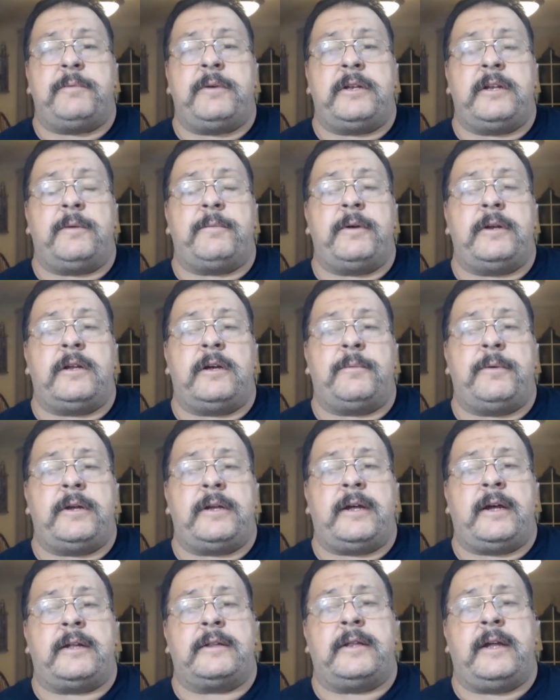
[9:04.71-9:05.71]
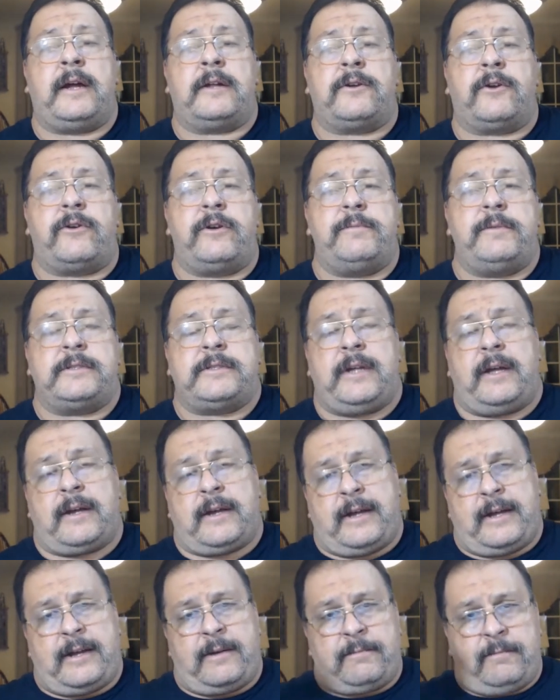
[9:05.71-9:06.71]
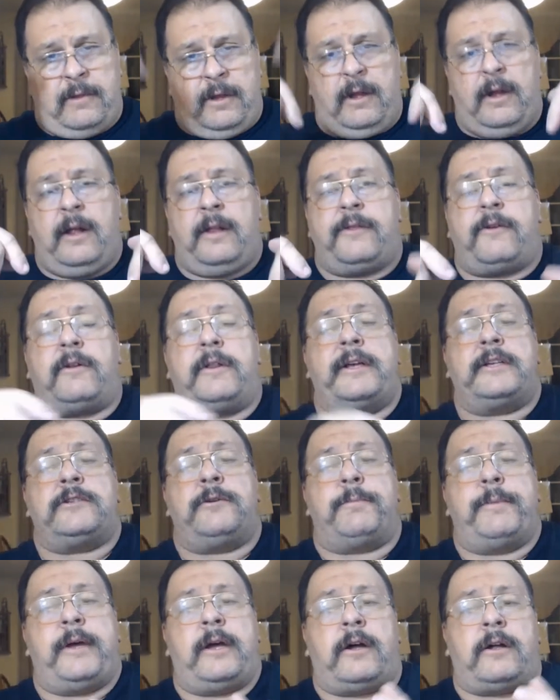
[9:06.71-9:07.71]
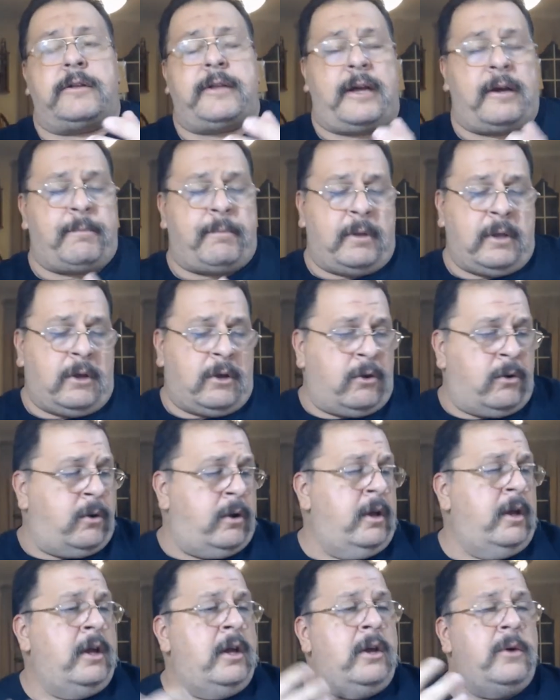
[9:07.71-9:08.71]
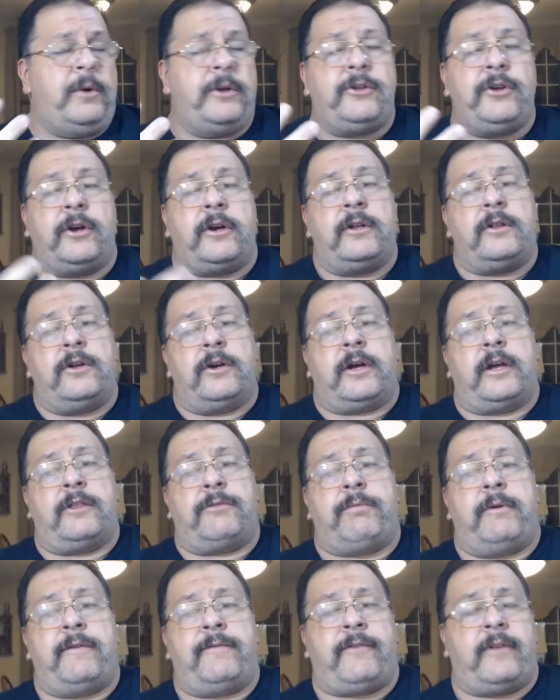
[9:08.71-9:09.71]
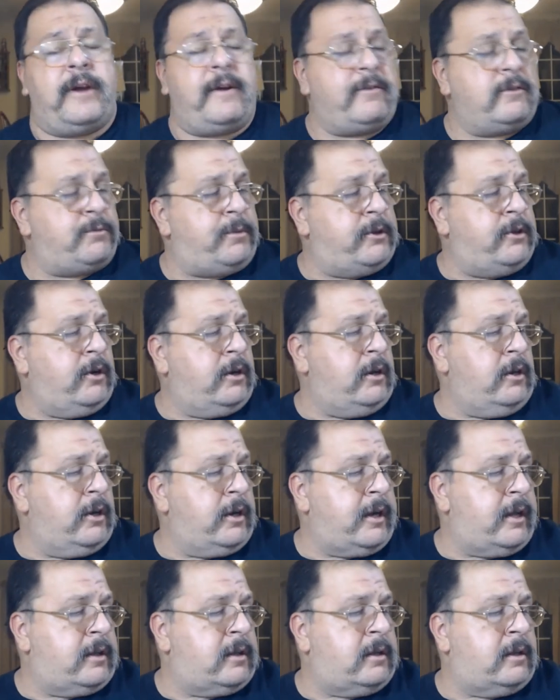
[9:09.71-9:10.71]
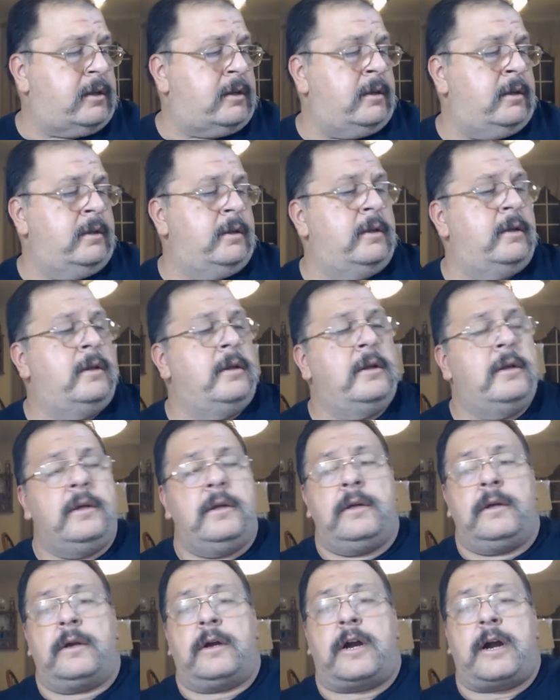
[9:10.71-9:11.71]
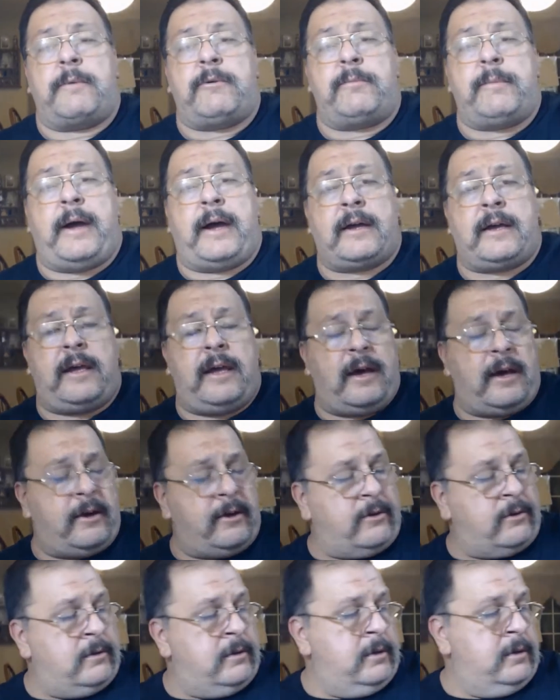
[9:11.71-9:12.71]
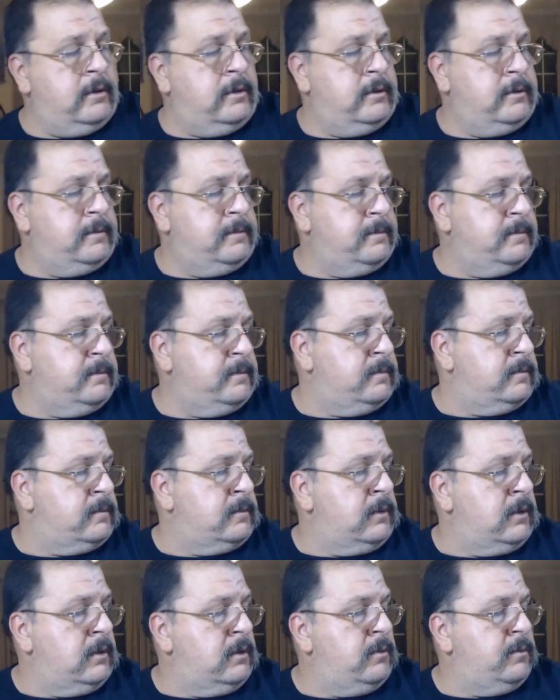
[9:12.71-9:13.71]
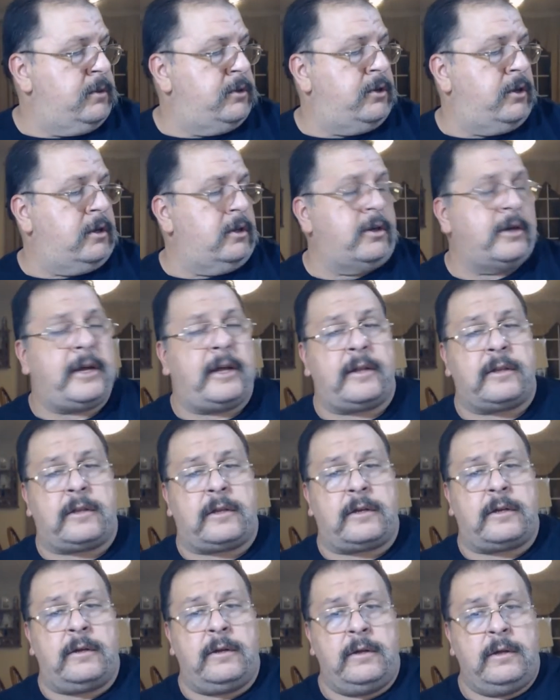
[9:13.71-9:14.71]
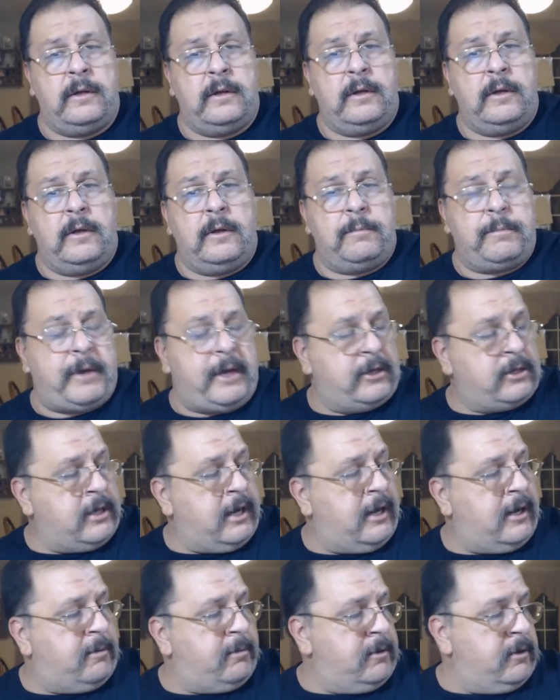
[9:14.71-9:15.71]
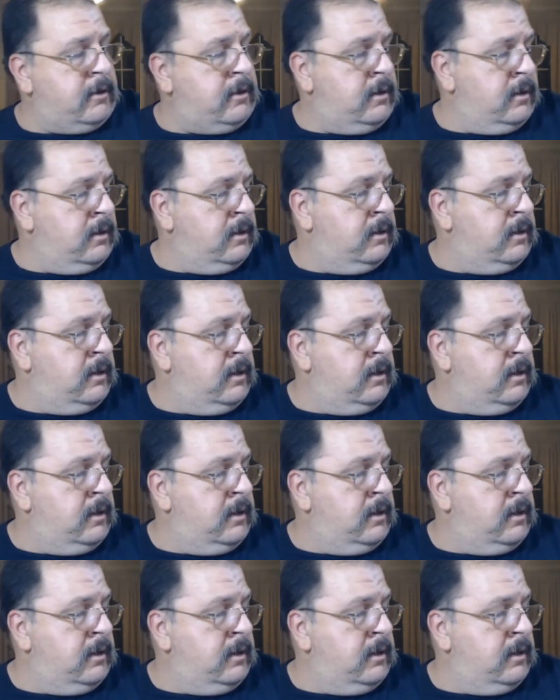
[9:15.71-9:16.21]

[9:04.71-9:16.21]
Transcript: w w w dot dr crimmys dot com. Their links will be all down below. We took a look at three flavors. We took a look at the caramel macchiato. We took a look at the peach cobbler.